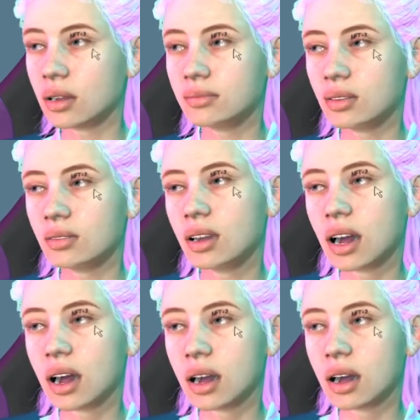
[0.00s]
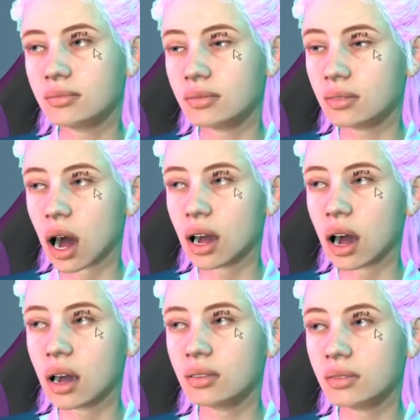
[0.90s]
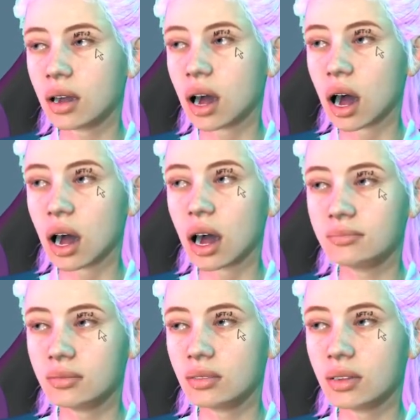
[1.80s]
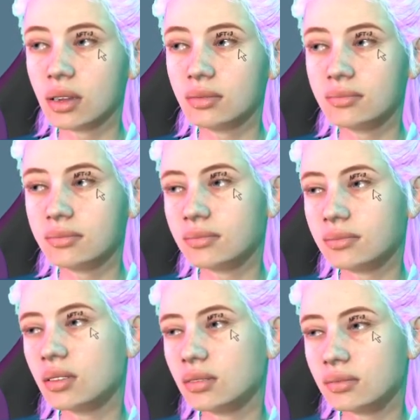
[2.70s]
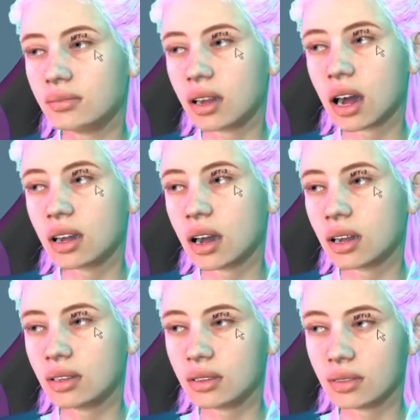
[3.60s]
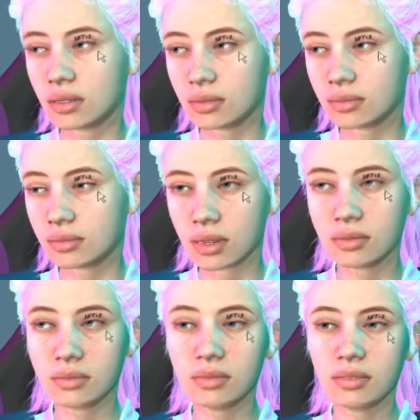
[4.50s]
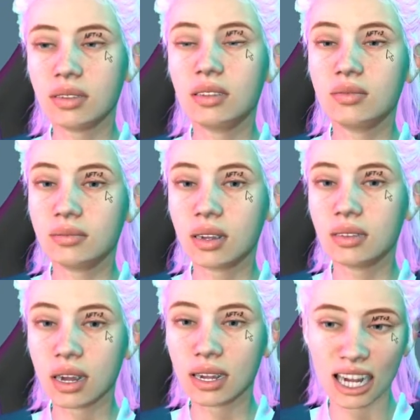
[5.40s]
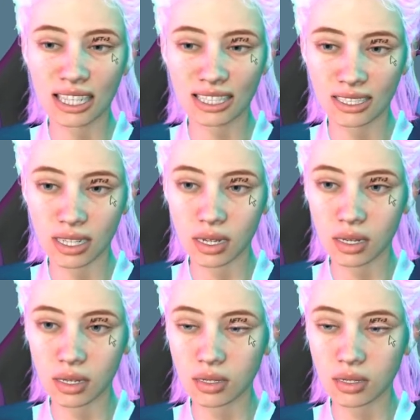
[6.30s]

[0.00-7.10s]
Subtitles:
gonna delete this right now, and I'm gonna create a cube. For instance, you can create anything,